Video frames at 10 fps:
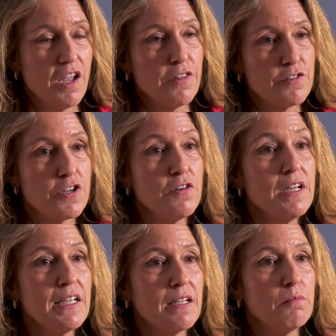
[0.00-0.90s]
They're
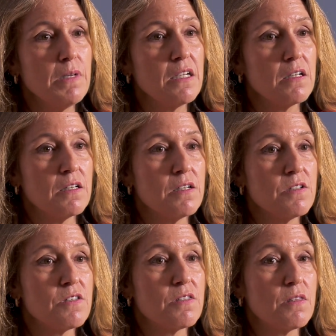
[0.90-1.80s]
tuning in
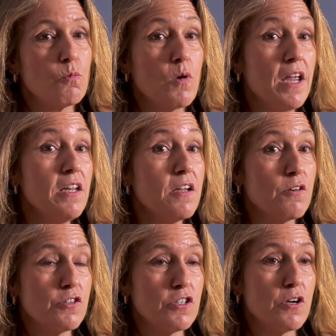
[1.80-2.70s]
because the
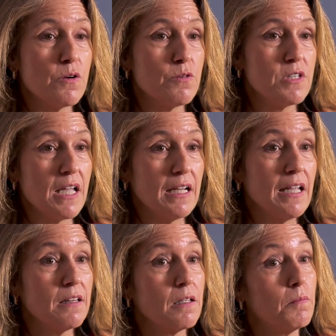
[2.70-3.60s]
radio shows
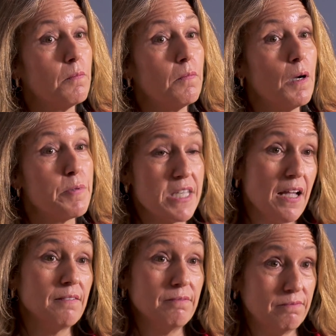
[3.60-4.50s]
get them
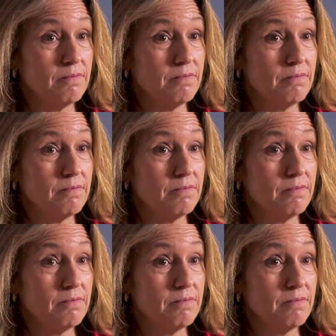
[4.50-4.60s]
upset.